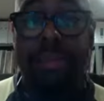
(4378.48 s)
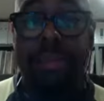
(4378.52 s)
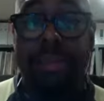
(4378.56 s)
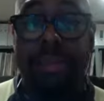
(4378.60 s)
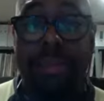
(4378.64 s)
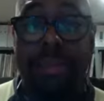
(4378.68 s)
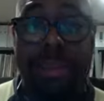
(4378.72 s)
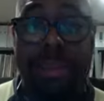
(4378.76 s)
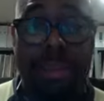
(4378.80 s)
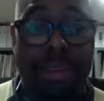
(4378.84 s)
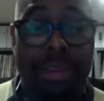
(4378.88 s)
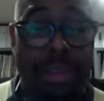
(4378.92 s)

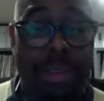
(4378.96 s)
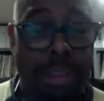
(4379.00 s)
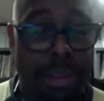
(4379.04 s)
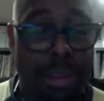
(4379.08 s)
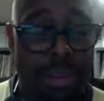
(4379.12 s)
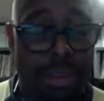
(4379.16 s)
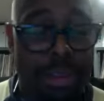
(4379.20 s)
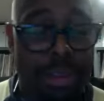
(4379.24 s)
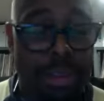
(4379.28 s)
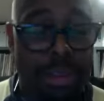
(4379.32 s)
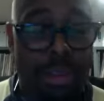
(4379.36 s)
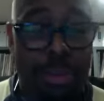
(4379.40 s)
Please get
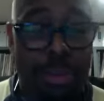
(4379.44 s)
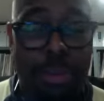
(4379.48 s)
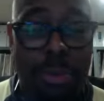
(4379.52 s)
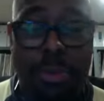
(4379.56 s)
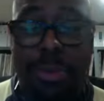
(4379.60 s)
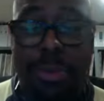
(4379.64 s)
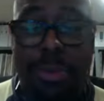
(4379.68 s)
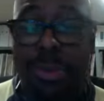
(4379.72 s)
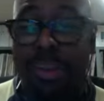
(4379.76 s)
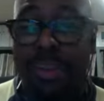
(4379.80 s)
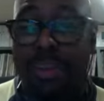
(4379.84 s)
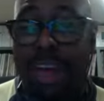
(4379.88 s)
up to the
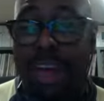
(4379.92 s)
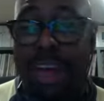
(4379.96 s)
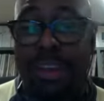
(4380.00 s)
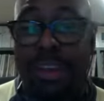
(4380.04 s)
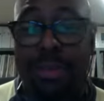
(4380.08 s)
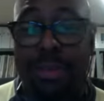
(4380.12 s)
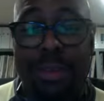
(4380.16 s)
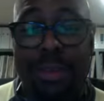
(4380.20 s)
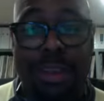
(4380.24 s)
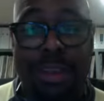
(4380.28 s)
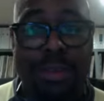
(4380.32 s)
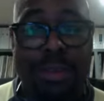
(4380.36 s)
Newport
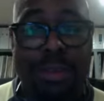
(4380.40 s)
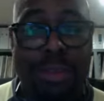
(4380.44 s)
Jazz Festival.